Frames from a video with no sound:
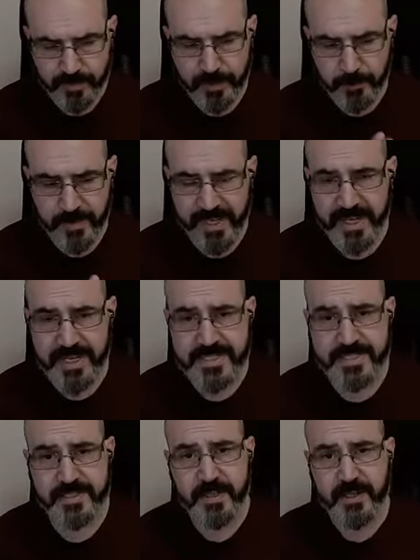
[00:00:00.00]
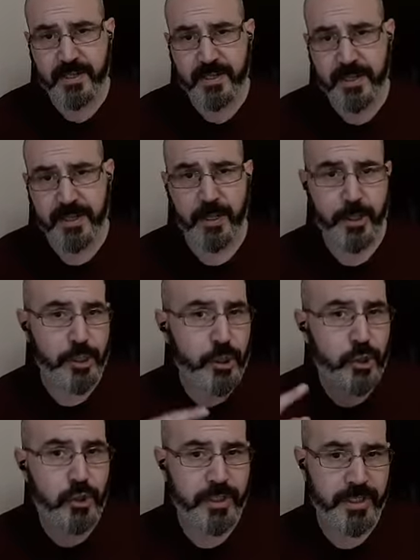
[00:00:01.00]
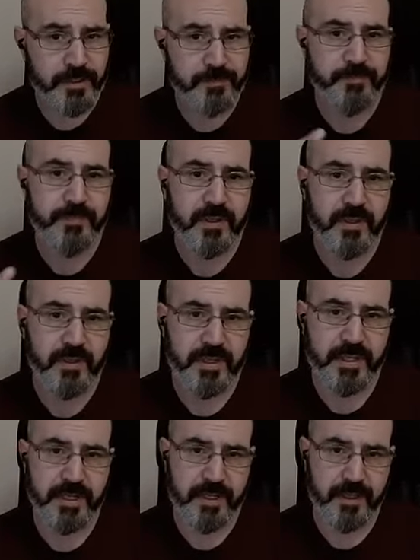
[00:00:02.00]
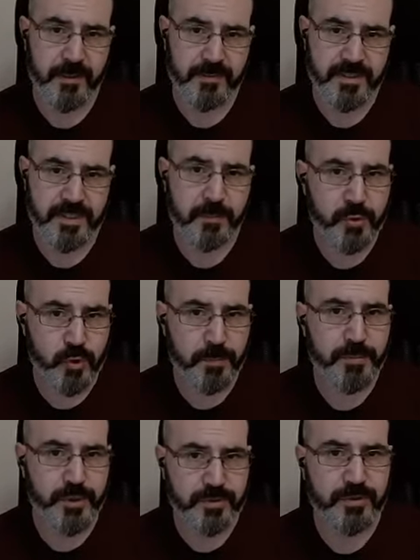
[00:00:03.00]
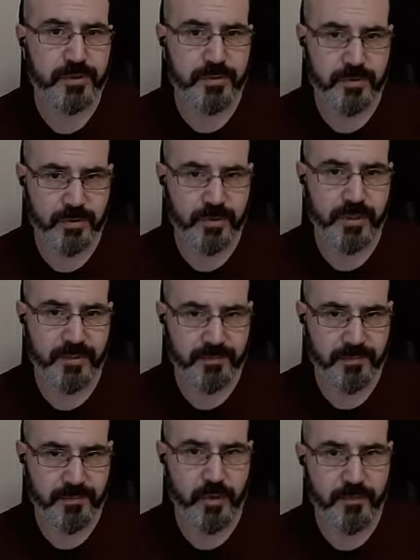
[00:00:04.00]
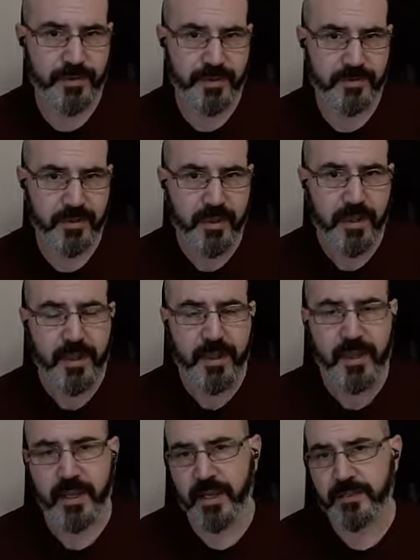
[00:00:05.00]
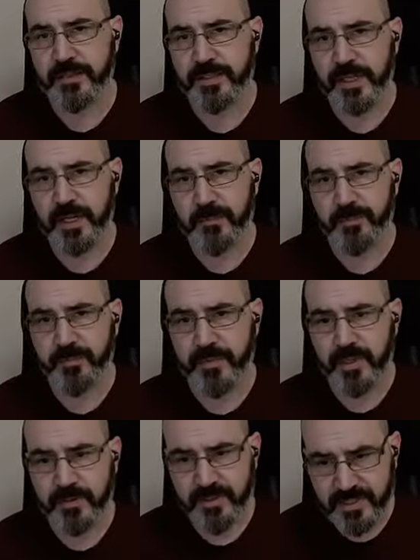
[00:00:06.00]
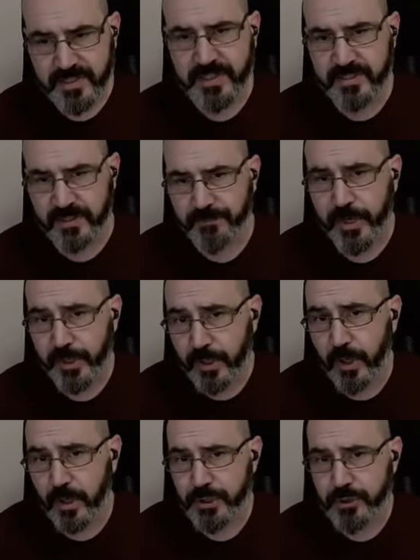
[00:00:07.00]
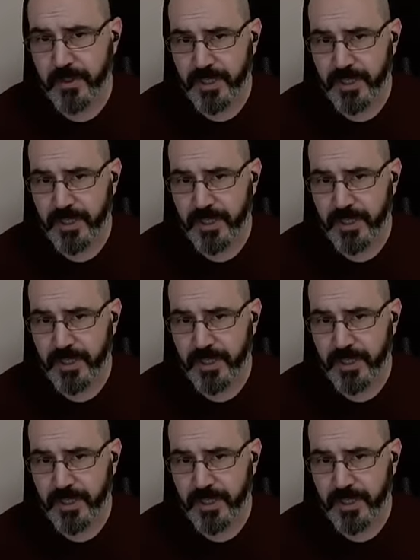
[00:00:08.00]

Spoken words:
that pays a yearly subscription to the service. And this has a very large